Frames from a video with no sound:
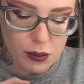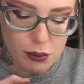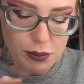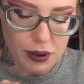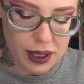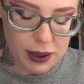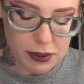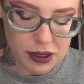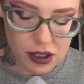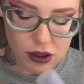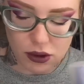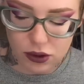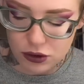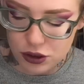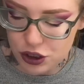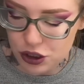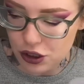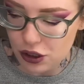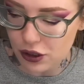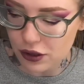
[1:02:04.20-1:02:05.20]
Baby doll
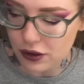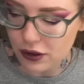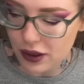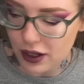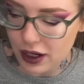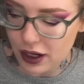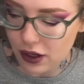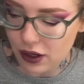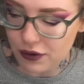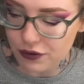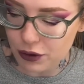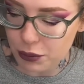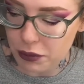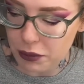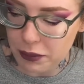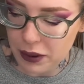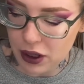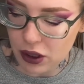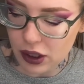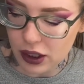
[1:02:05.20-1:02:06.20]
shirt that I got from
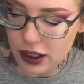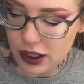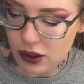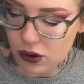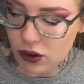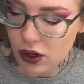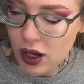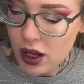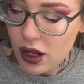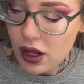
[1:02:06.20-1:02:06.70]
American Eagle.